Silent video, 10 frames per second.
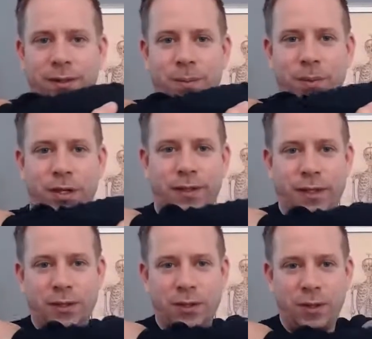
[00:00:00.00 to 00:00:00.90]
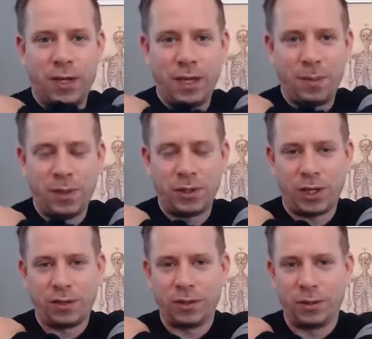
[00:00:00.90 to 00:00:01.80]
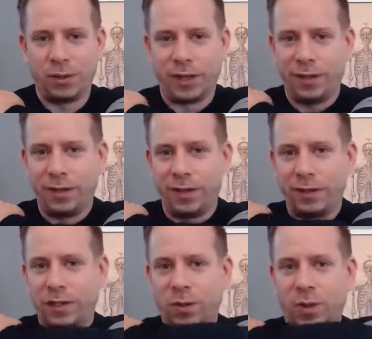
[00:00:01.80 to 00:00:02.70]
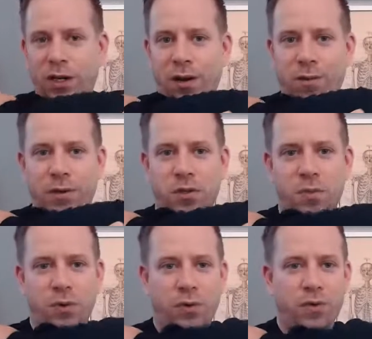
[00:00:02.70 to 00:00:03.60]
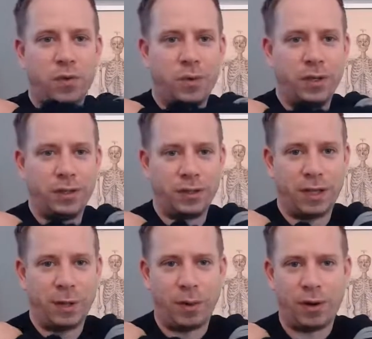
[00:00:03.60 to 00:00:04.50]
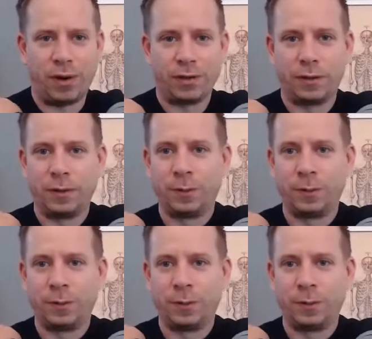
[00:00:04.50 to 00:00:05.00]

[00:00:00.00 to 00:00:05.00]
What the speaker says: Because as you keep it gentle, then it's going to encourage more of your body to take part.